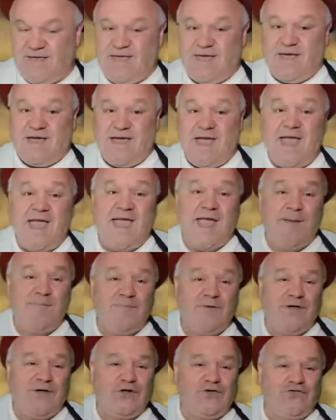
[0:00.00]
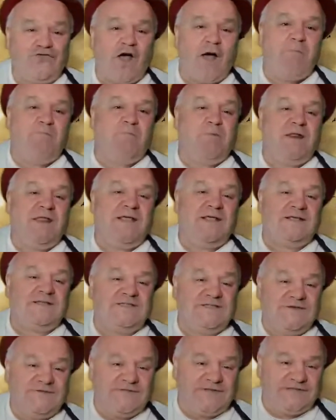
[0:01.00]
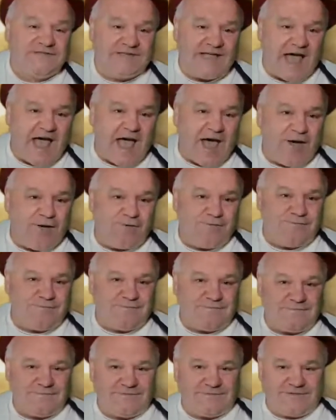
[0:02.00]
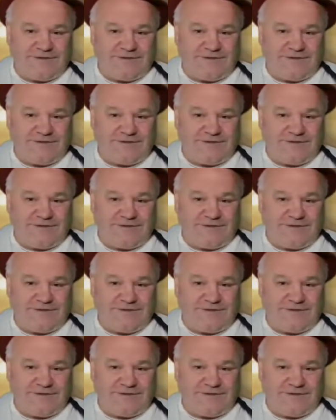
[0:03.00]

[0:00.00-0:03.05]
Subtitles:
A metropolis of sound